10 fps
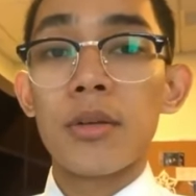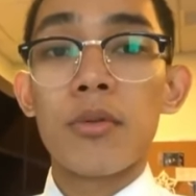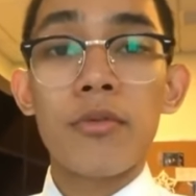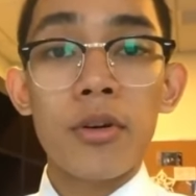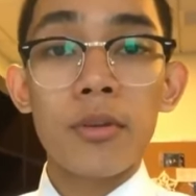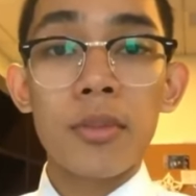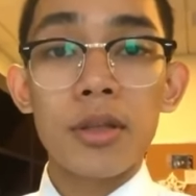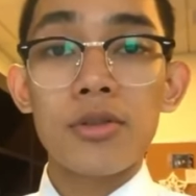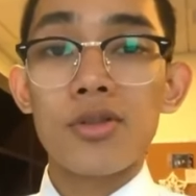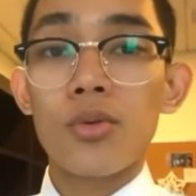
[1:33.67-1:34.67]
he referred
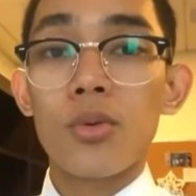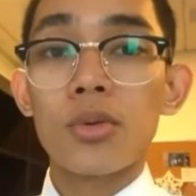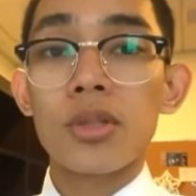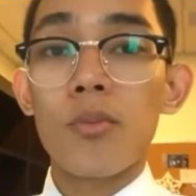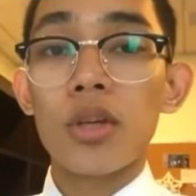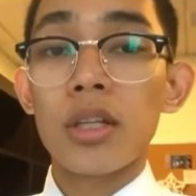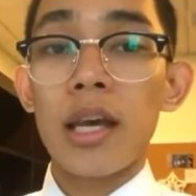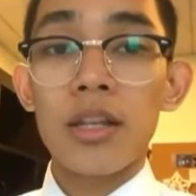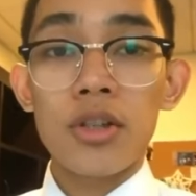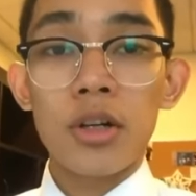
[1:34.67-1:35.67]
me to someone in
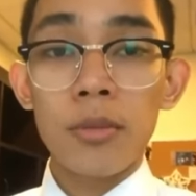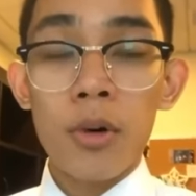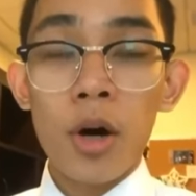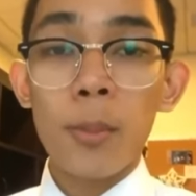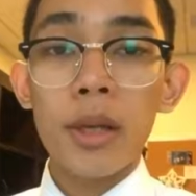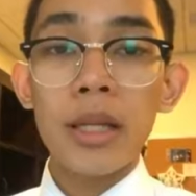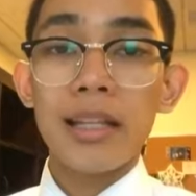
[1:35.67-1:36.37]
the H R department,